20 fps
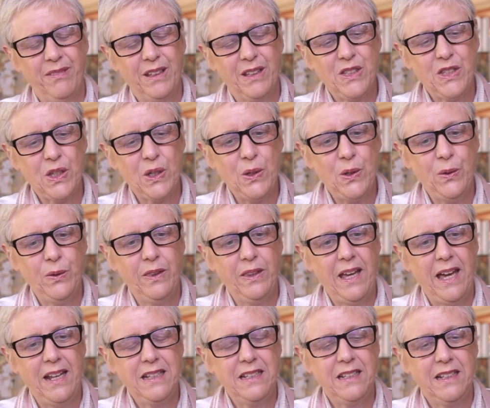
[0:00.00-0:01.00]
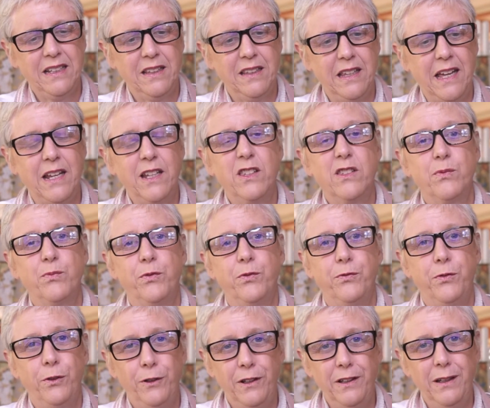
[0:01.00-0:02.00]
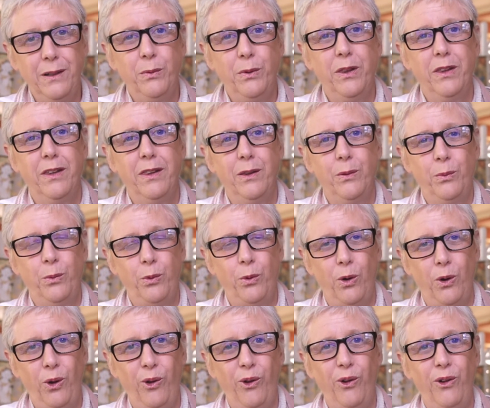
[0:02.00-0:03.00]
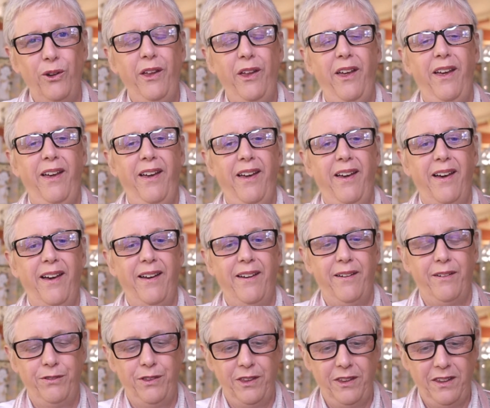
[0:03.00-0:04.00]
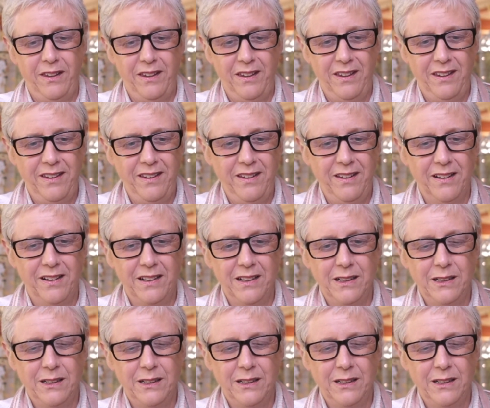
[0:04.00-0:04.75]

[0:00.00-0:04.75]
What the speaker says: So that is fully within the role of the